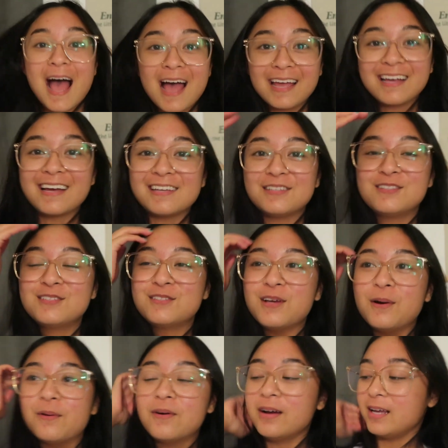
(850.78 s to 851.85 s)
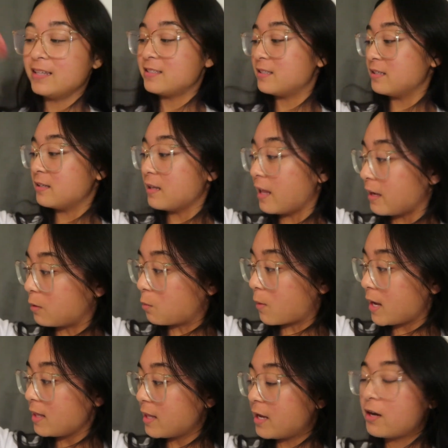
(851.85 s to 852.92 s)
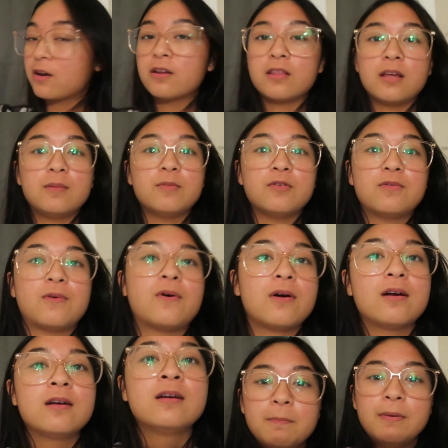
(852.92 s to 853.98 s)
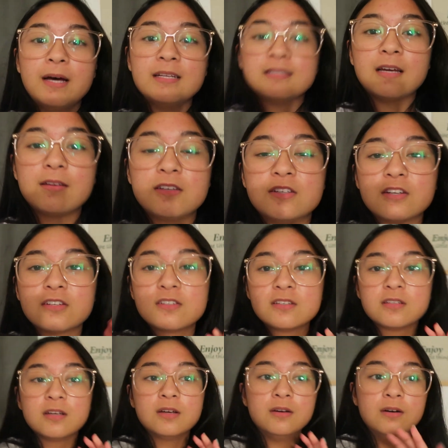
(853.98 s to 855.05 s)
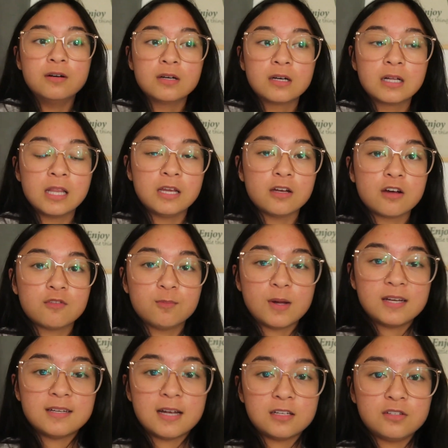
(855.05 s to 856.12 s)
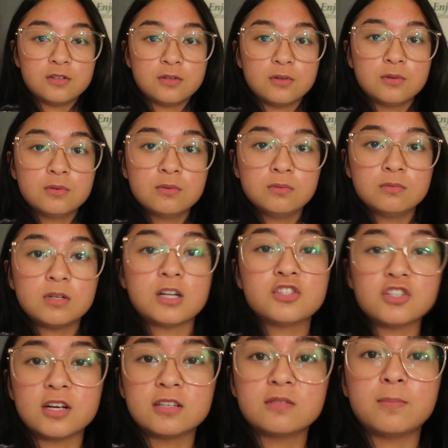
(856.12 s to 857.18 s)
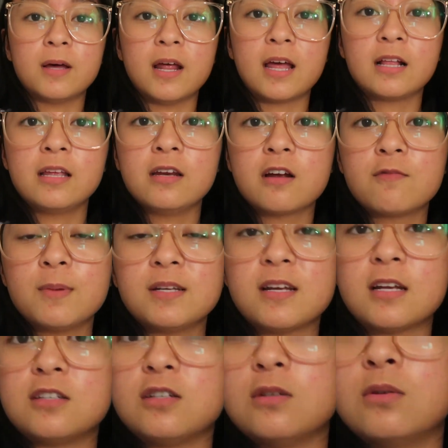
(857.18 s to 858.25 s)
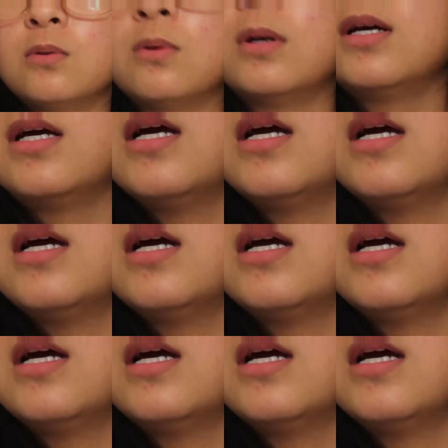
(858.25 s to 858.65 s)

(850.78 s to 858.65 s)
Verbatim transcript: Hi guys, so it's like way later than before, but I just clean off my tattoo. Not just, but I cleaned off my tattoo.